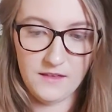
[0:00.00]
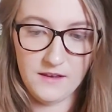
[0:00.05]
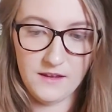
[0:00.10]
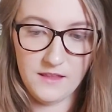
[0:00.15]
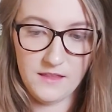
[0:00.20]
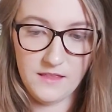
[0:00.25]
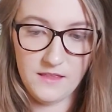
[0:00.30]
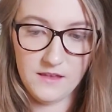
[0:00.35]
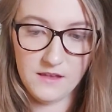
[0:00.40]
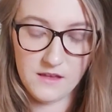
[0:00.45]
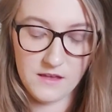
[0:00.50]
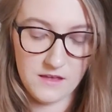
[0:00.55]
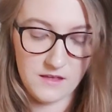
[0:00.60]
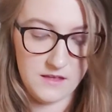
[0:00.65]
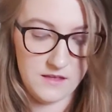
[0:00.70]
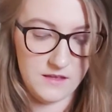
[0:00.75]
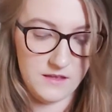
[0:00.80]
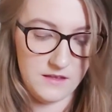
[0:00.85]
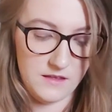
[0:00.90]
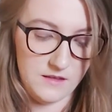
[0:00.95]
Another
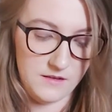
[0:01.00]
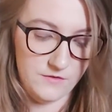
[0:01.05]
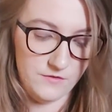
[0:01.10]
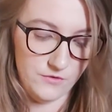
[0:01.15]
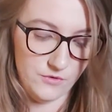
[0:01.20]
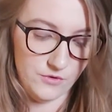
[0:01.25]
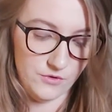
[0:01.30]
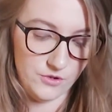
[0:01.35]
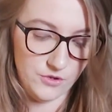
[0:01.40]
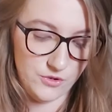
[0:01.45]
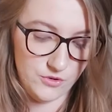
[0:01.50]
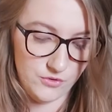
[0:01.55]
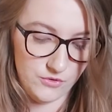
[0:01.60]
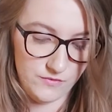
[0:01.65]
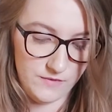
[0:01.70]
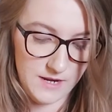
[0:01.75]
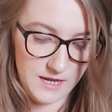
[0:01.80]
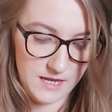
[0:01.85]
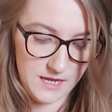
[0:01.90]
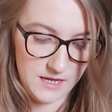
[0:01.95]
card for
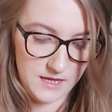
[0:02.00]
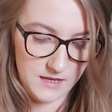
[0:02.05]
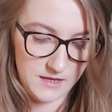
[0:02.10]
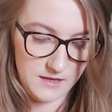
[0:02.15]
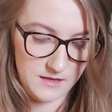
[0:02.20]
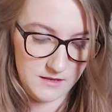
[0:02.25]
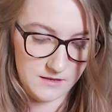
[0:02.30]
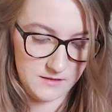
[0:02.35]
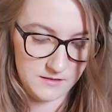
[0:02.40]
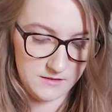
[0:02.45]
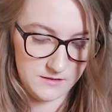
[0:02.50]
Taurus.